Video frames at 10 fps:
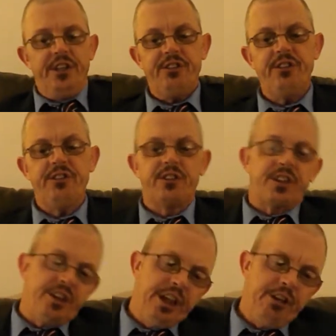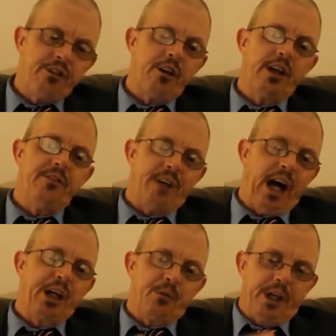this is the teacher
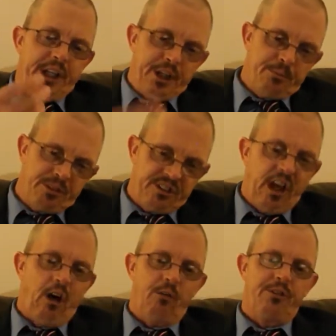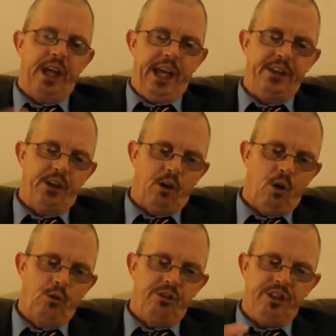evaluating themselves and their
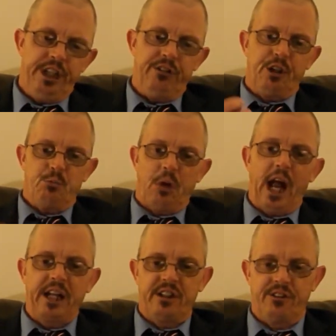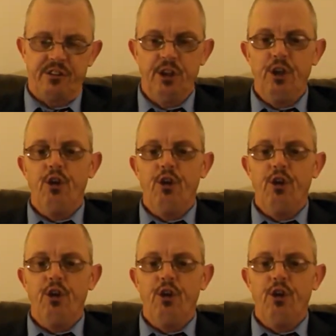own teaching practice.